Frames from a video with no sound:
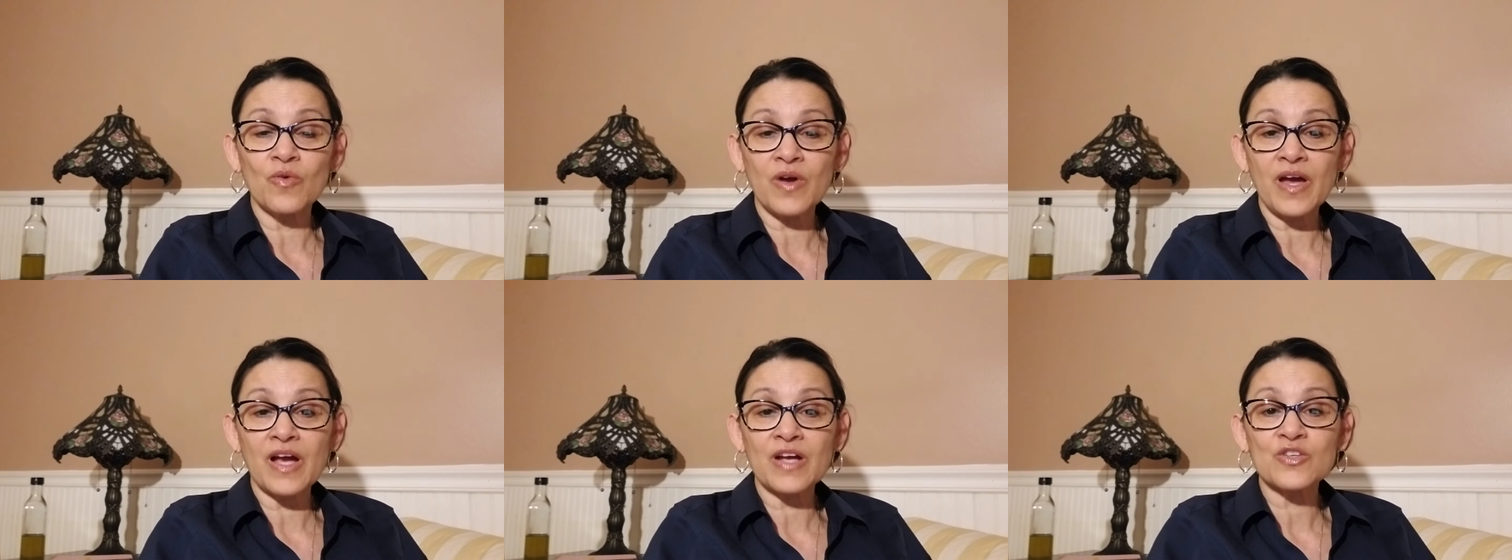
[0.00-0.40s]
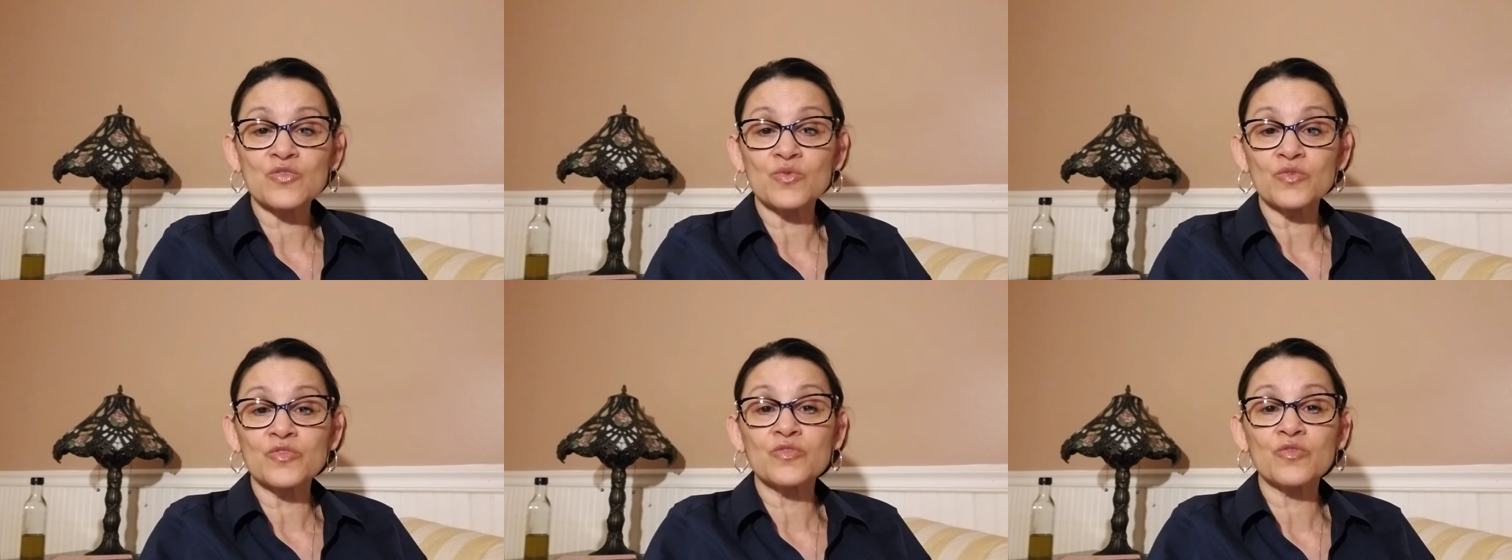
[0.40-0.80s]

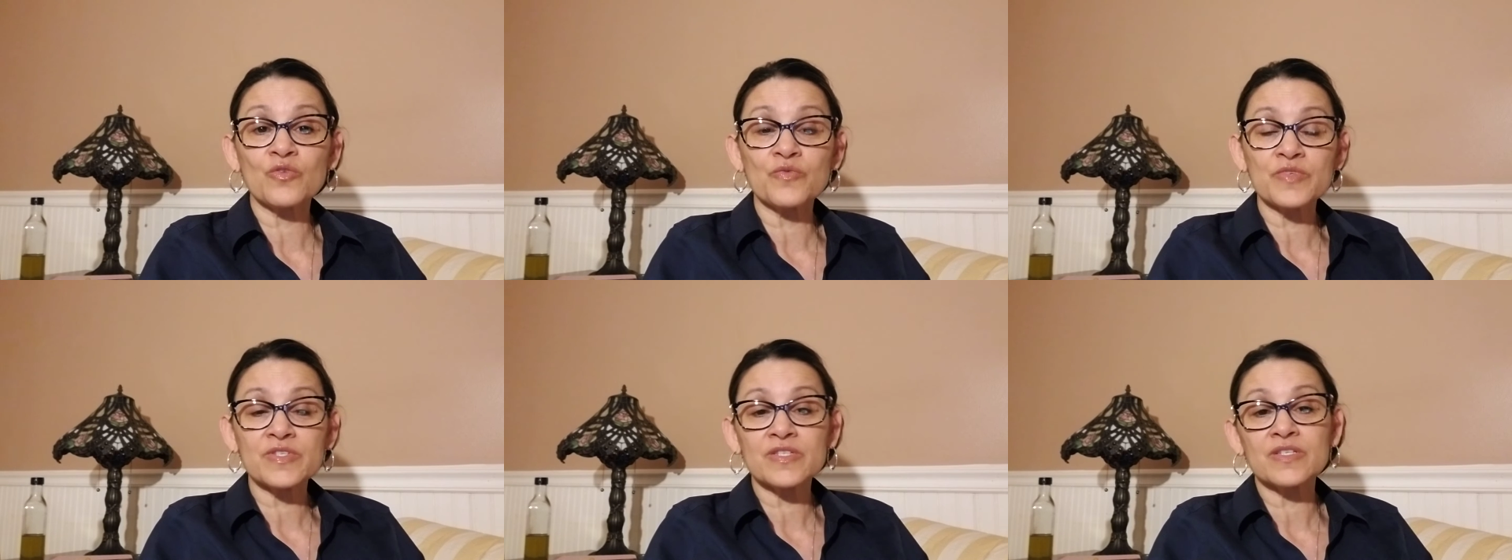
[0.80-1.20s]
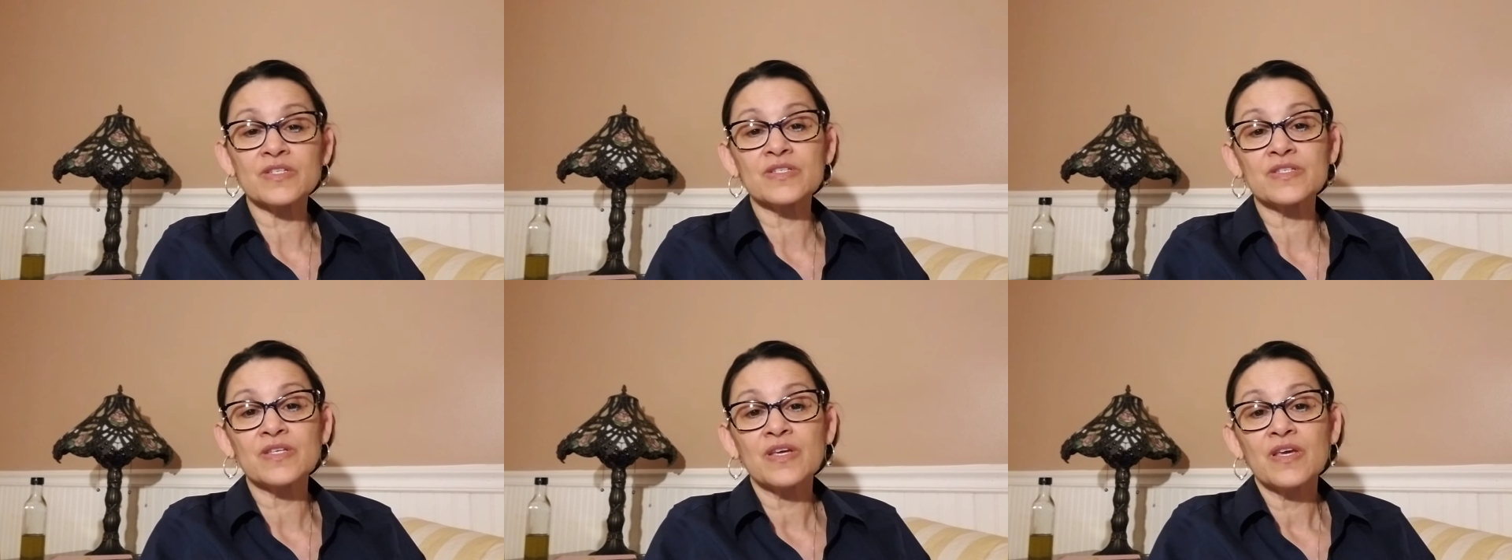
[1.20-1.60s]
actual
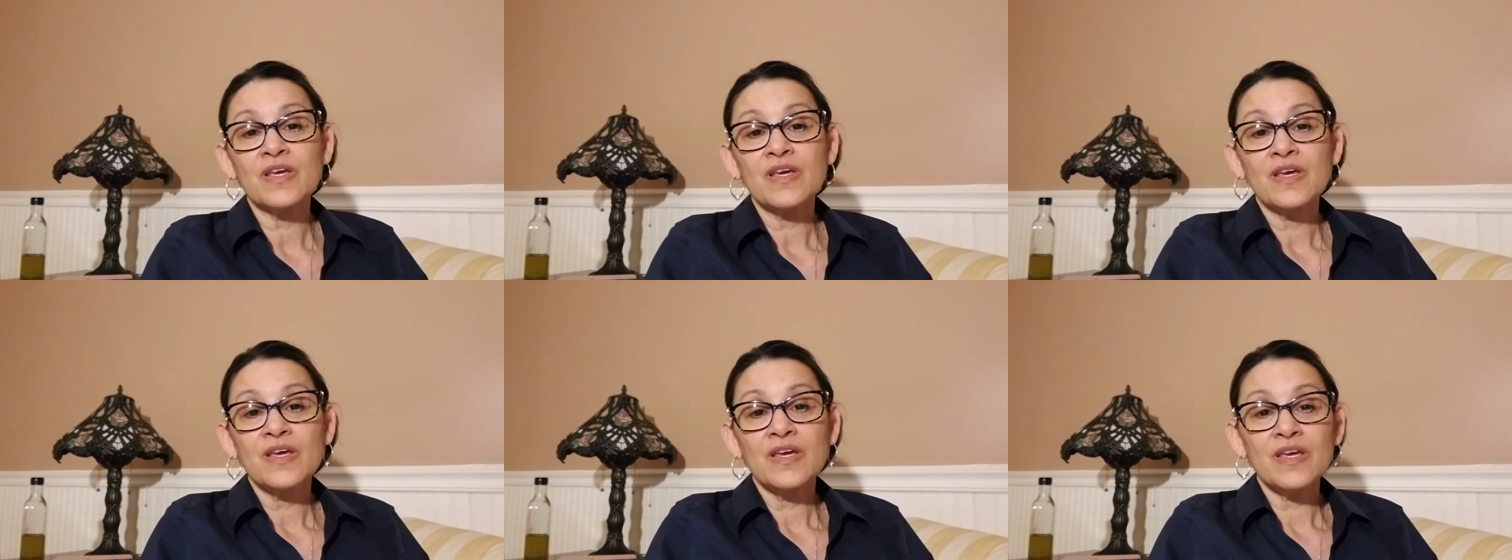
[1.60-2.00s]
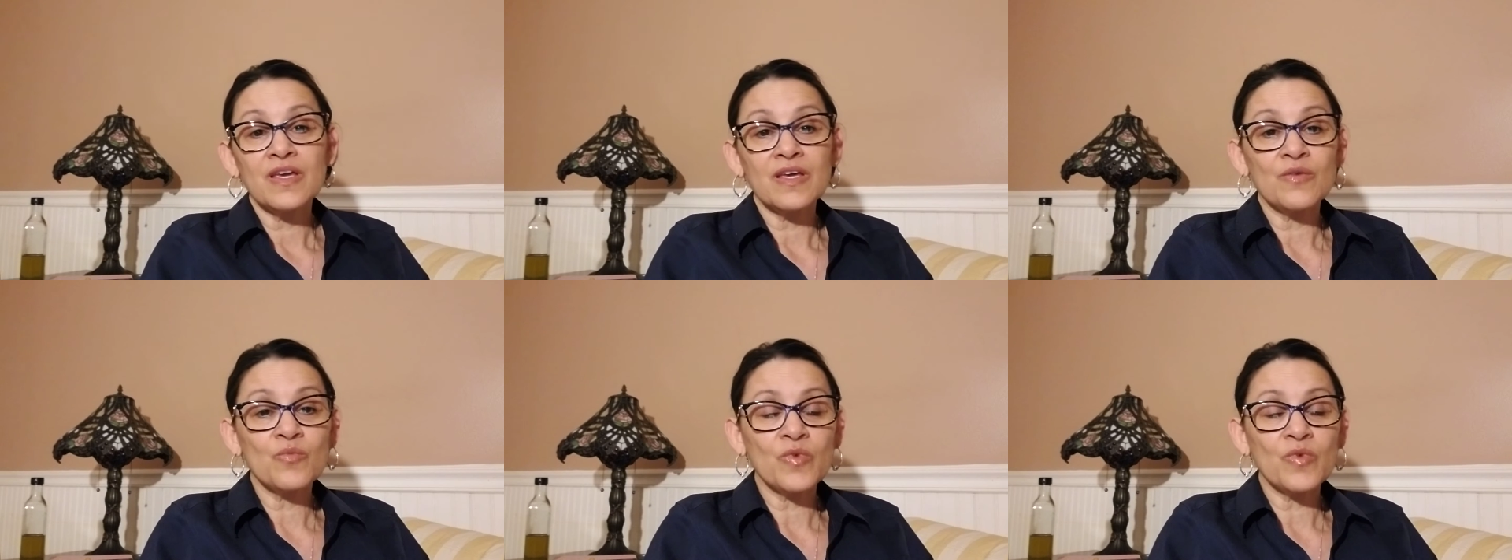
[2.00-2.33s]
services in